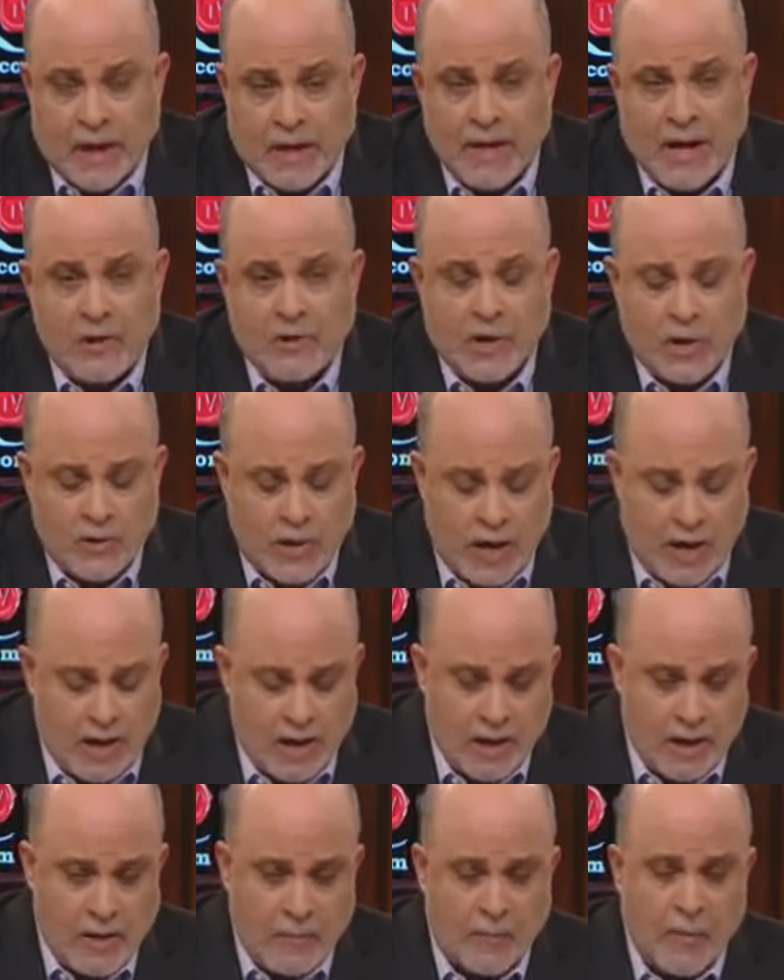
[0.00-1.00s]
and
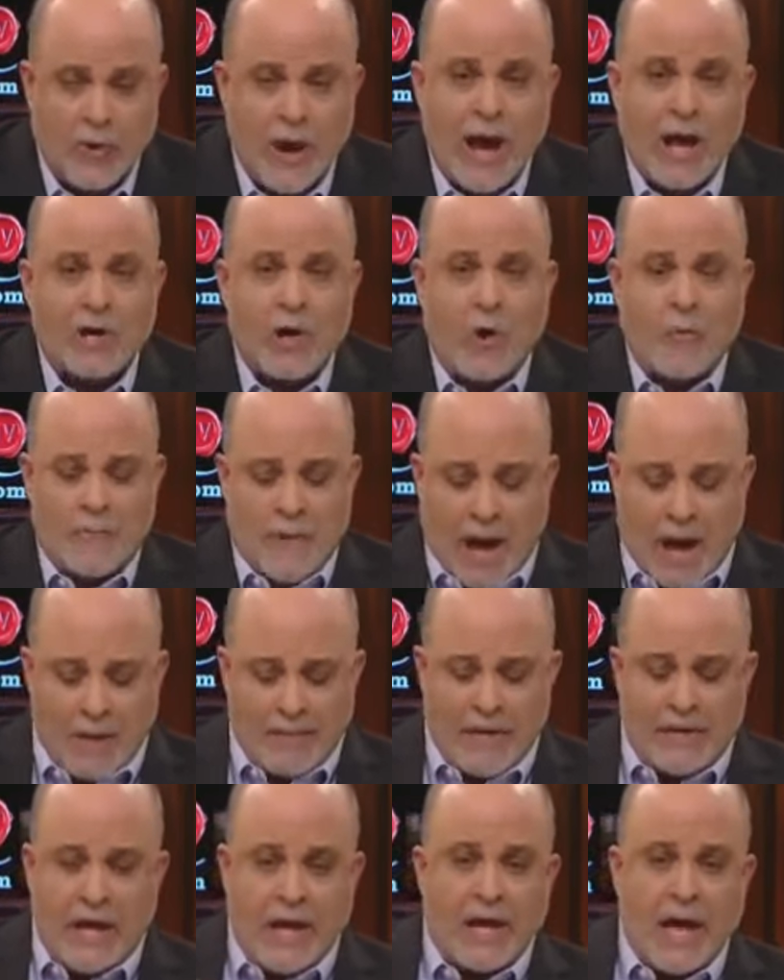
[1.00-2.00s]
under Barack
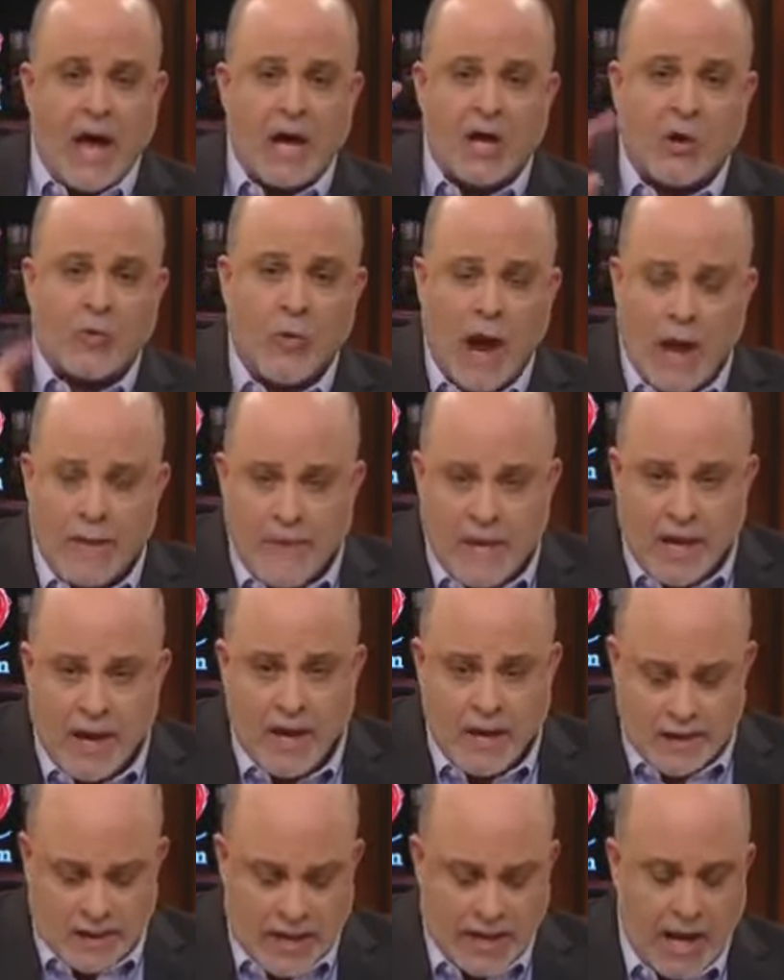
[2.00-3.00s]
Obama, they got
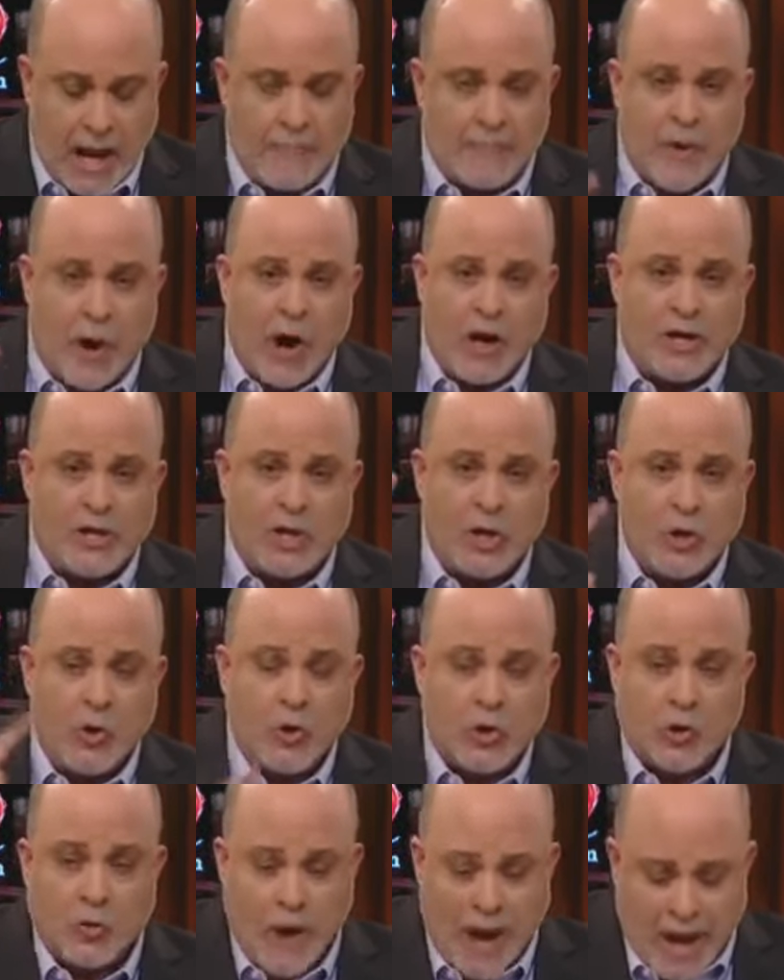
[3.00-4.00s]
Crimea, they got part of the
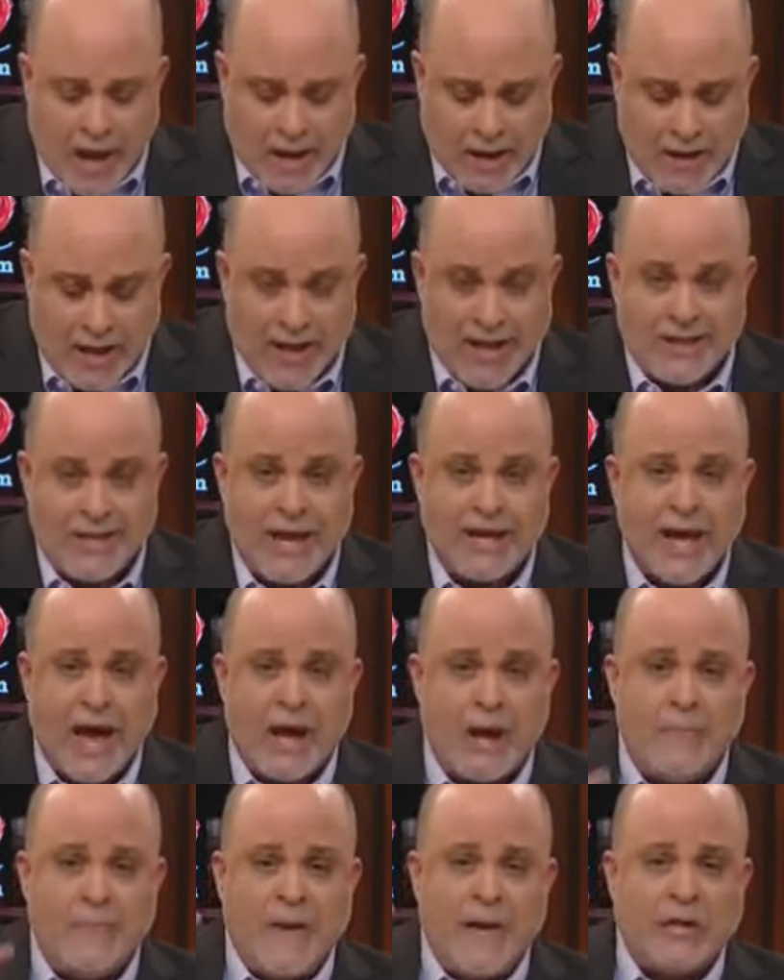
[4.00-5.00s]
Ukraine, they
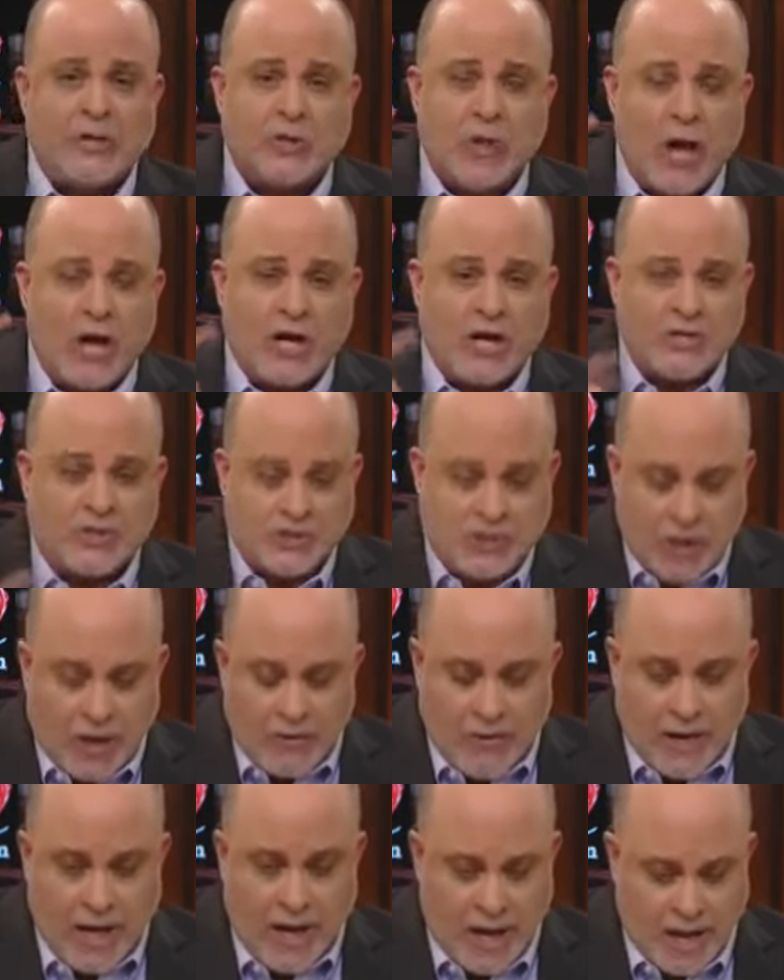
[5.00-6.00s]
got a big chunk of
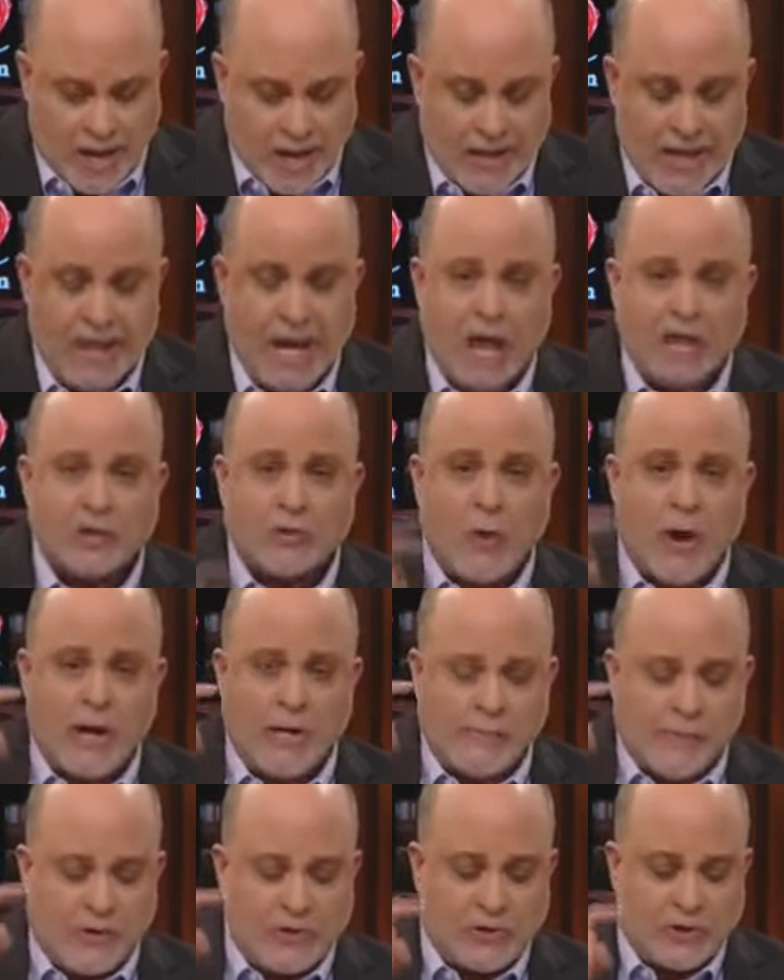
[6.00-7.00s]
Syria, they got
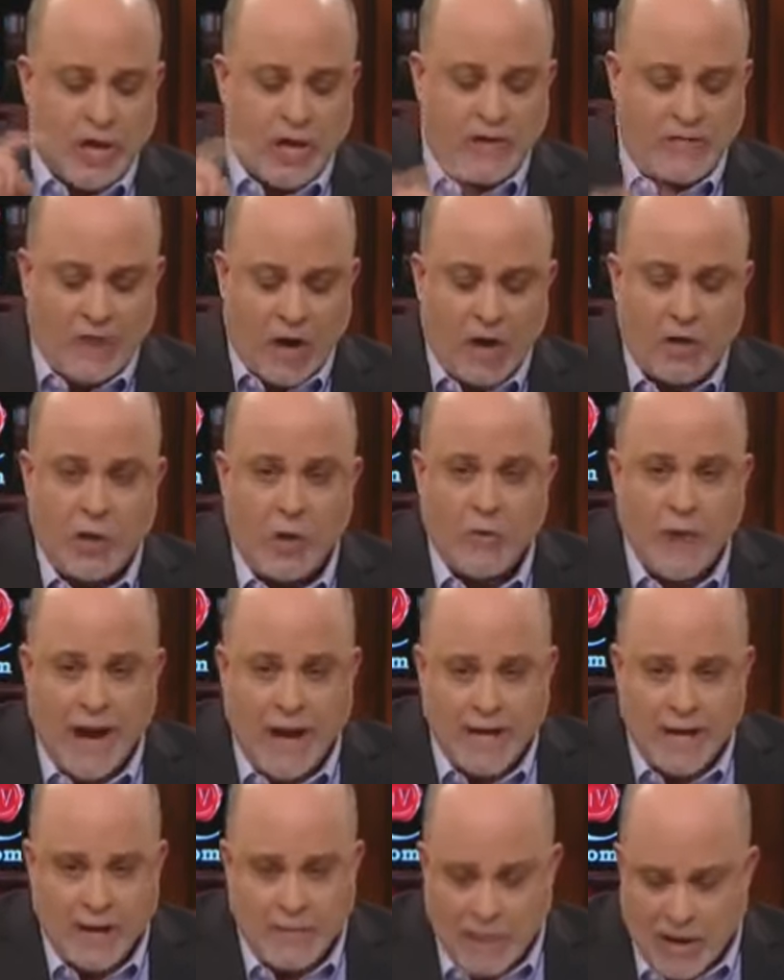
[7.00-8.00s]
20% of our
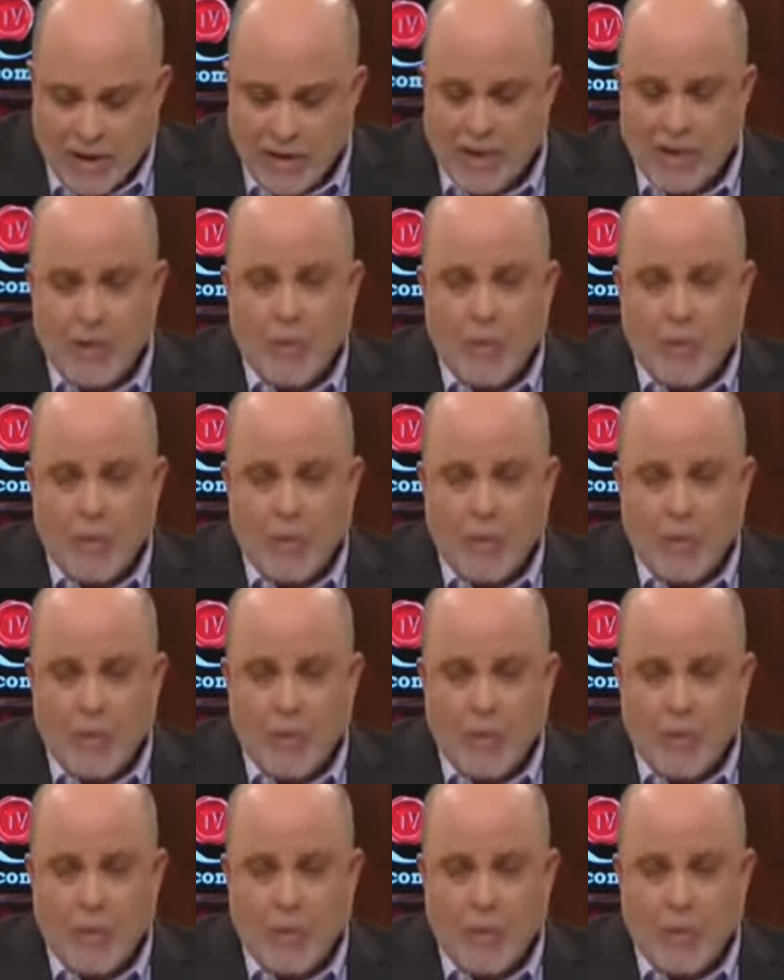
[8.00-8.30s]
uranium.